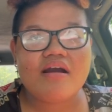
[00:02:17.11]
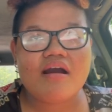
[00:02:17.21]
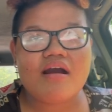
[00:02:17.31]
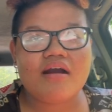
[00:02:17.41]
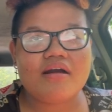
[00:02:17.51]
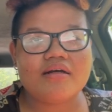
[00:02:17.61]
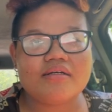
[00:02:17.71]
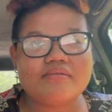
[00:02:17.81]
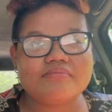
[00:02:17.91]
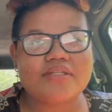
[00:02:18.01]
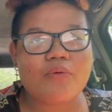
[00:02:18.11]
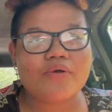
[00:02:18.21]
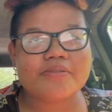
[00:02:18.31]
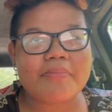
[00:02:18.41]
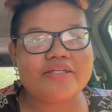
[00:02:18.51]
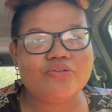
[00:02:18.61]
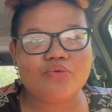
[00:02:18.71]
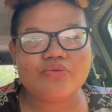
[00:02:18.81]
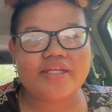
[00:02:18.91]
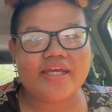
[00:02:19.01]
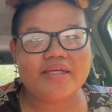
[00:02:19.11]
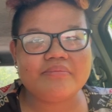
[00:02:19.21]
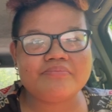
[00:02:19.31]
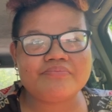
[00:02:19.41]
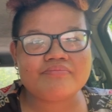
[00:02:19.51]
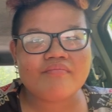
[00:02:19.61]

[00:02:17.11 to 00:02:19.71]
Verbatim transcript: Um, that was my new name